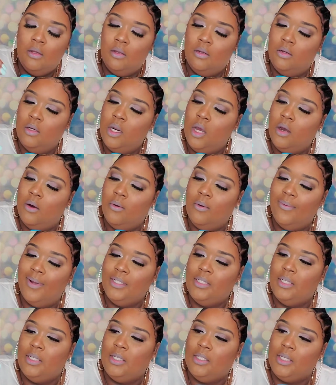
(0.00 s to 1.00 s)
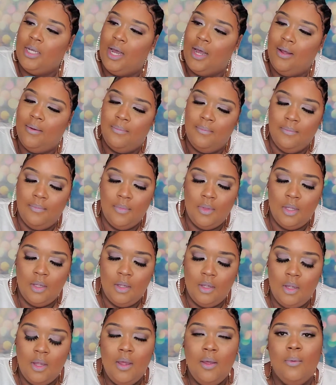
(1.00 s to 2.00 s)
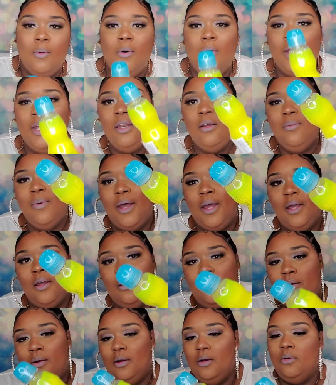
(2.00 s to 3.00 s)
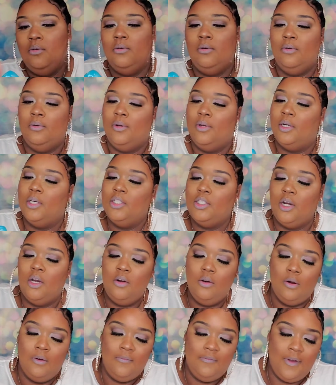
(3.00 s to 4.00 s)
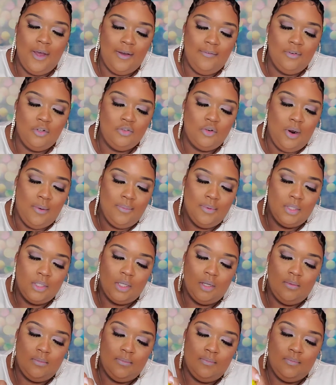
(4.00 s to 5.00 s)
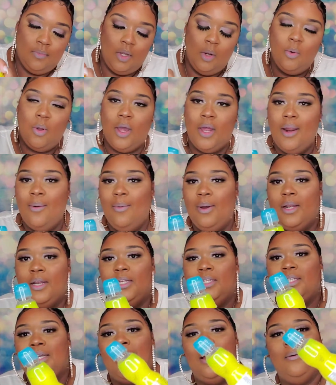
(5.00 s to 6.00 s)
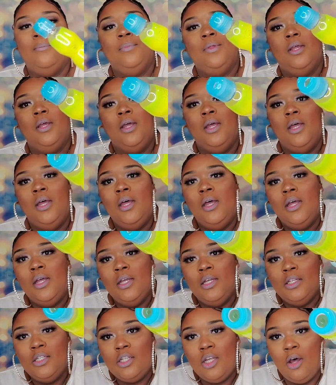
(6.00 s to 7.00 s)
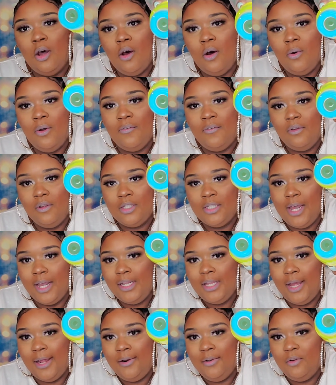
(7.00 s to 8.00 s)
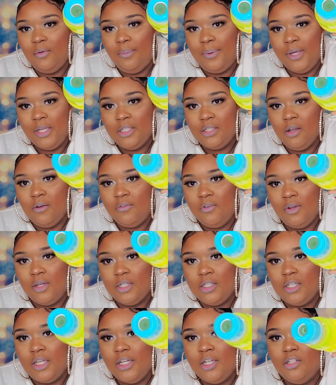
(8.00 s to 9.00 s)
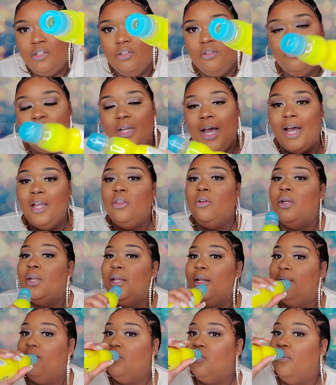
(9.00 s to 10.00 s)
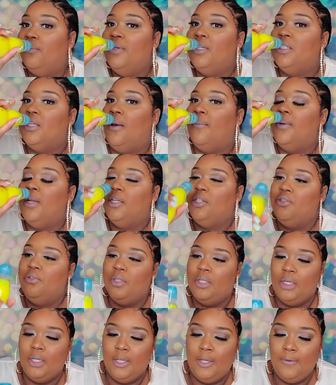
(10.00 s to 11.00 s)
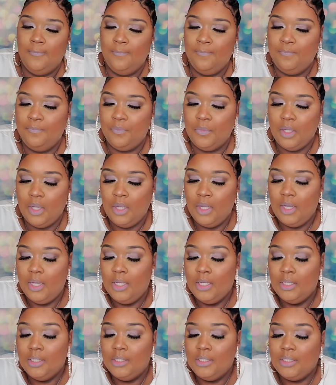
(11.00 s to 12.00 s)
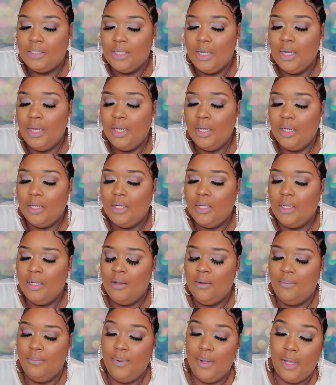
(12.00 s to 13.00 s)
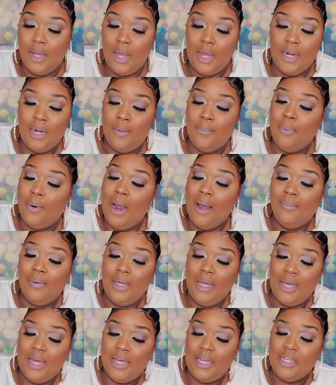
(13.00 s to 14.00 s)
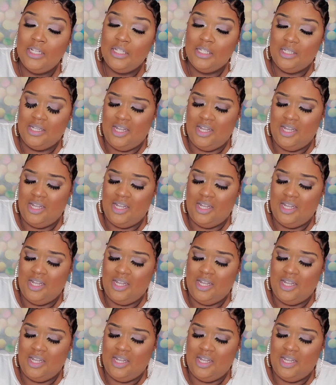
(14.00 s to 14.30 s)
No, it wasn't the top. Well, anyway, hold on, because y'all know I'm forever dropping something. Okay, that wasn't the top. So if you take that little piece off, you can see the juice. I thought that it was going to be something that you could suck, but, and it probably is.